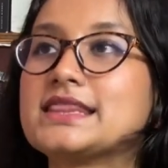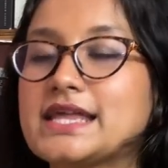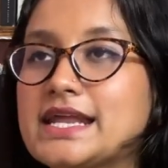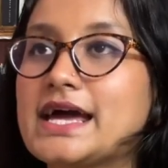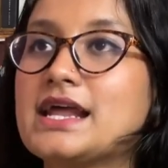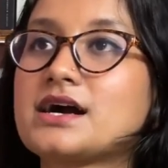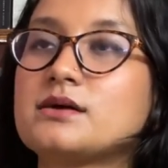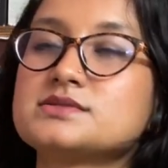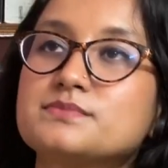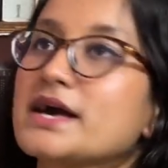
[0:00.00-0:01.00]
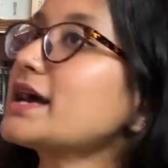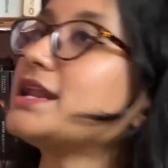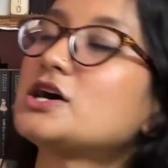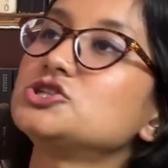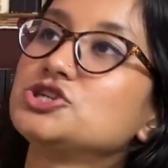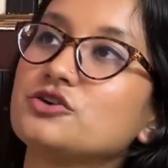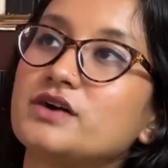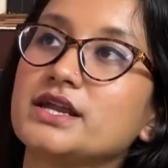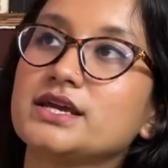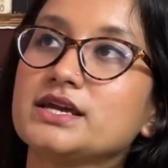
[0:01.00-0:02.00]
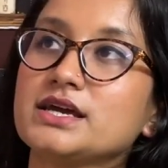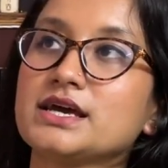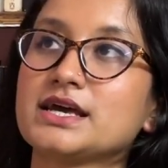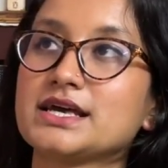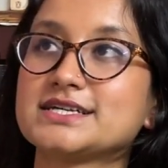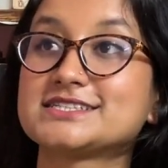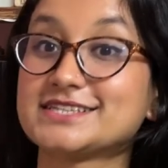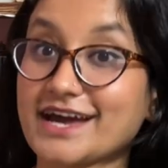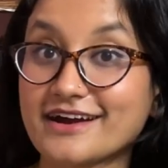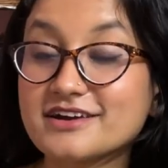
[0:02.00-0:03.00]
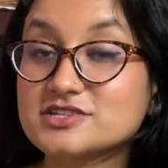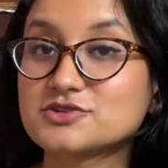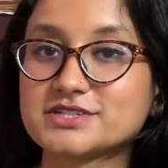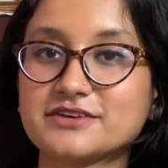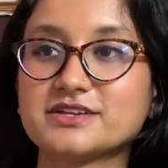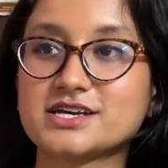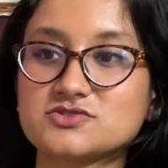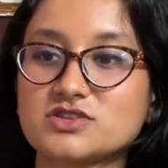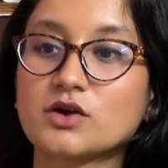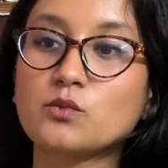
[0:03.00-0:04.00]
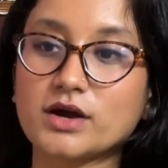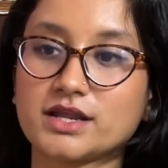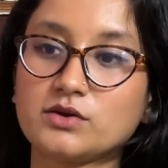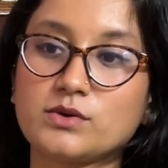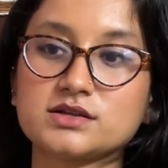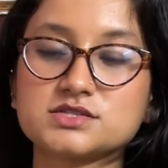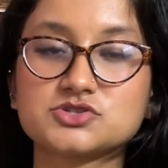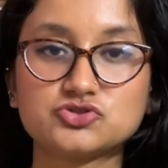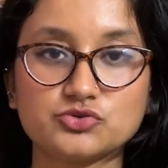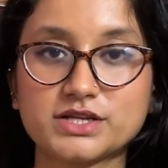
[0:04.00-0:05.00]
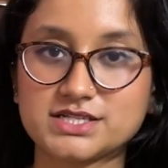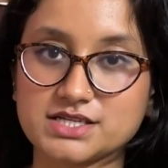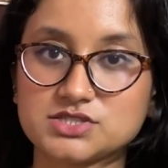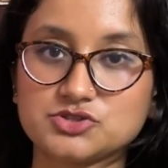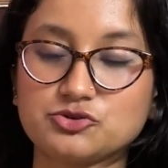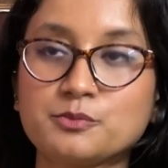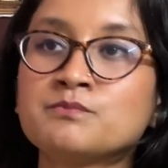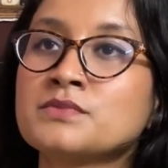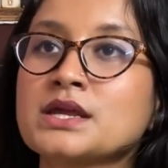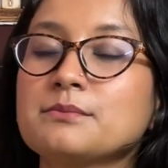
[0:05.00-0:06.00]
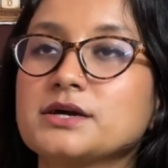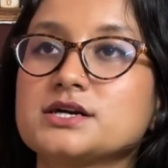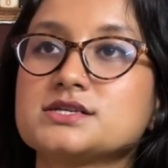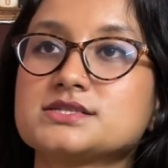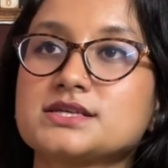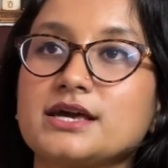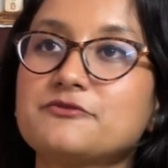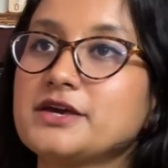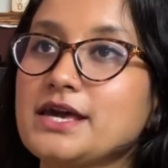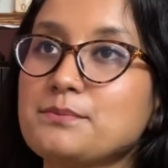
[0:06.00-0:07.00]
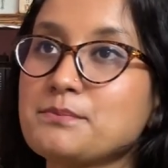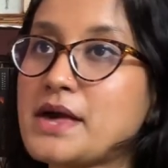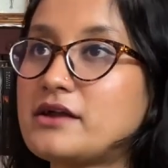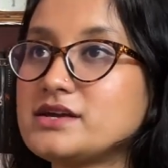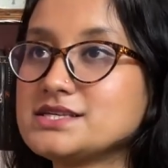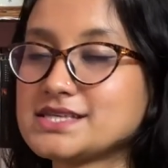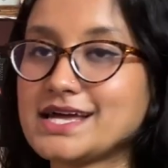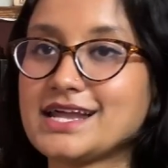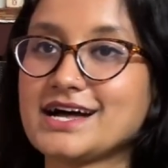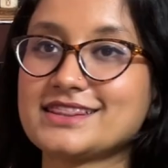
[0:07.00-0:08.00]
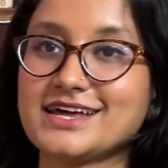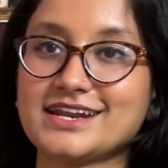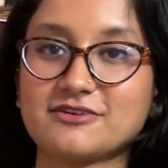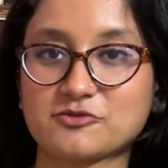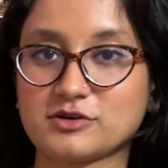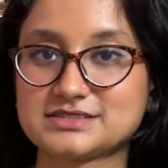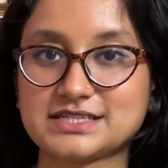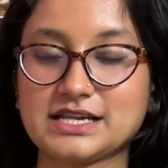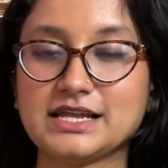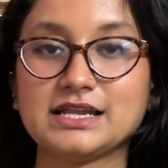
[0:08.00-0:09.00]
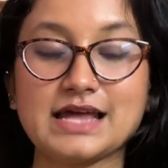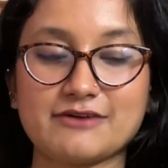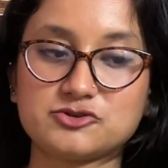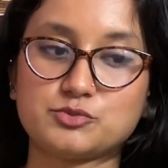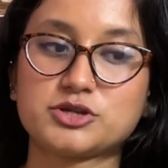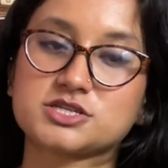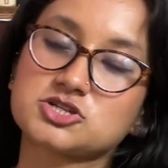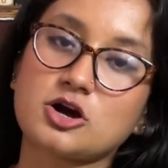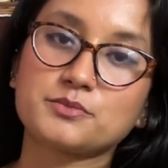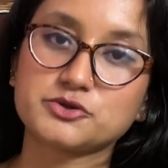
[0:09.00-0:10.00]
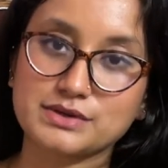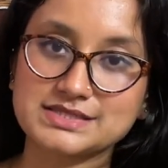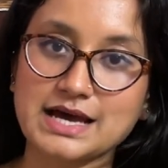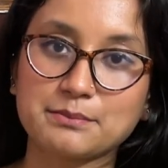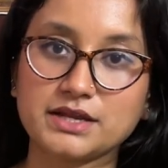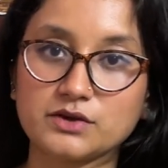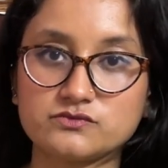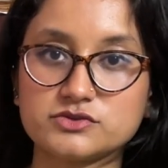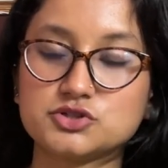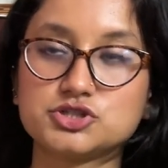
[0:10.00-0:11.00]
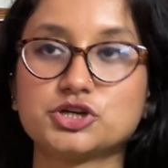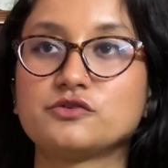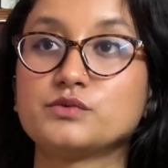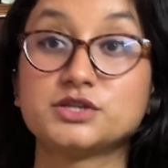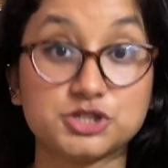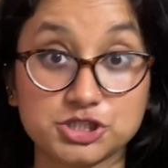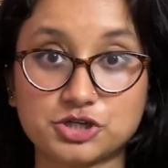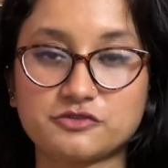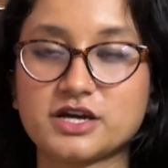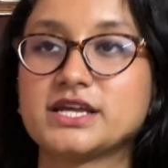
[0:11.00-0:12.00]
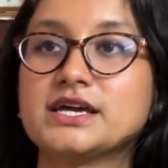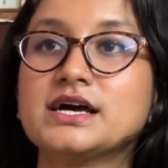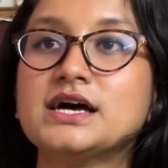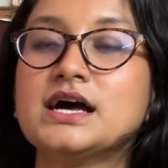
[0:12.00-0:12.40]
Then Hela comes back, and now Giovanni is there. So David has to think what he intends to do, because if he marries Hela, then of course he'll have to put a stop to what's happening with Giovanni.